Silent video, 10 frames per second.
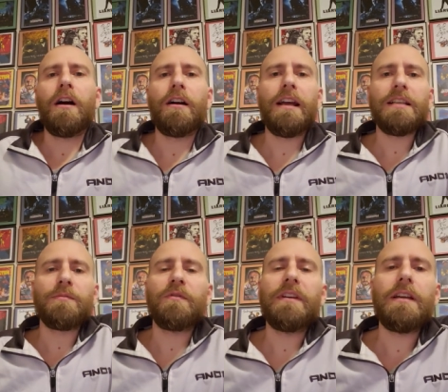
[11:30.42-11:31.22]
Our
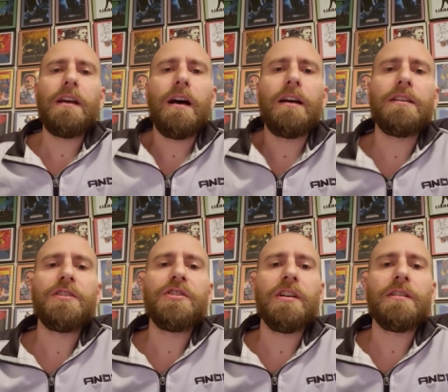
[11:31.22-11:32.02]
next movie
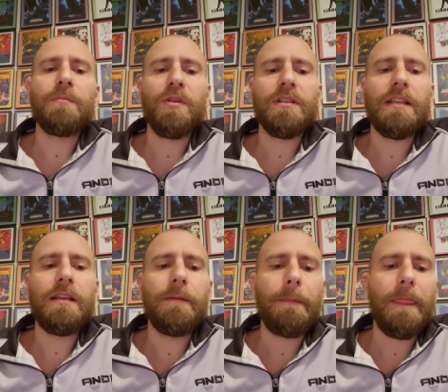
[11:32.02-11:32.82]
is Just
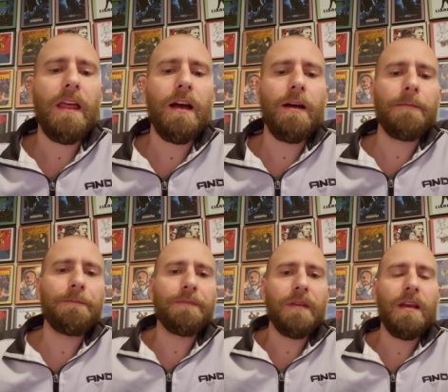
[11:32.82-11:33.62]
Mercy.
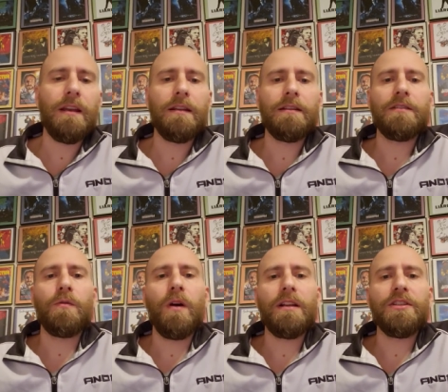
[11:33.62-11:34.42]
Um, and it's
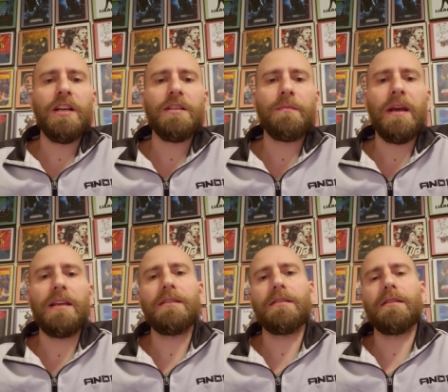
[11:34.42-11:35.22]
quite a change of
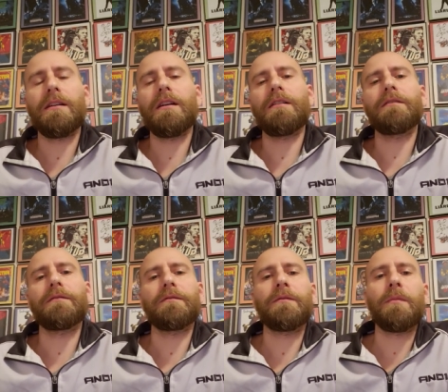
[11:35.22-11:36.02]
pace uh,
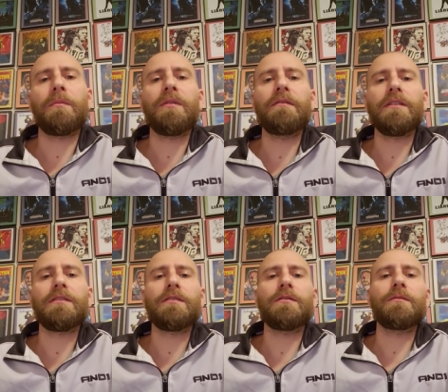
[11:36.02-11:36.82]
from our
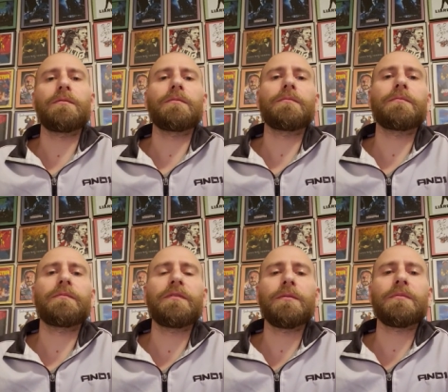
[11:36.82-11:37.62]
previous two
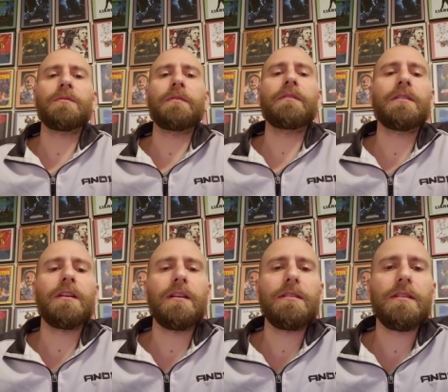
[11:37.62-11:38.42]
films that we've
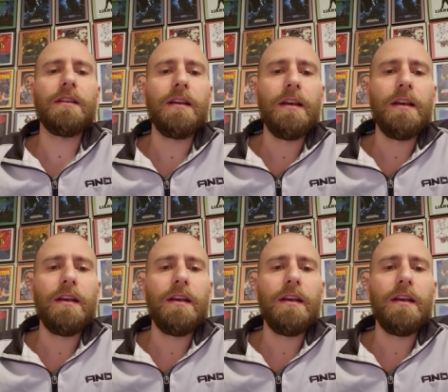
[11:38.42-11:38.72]
discussed.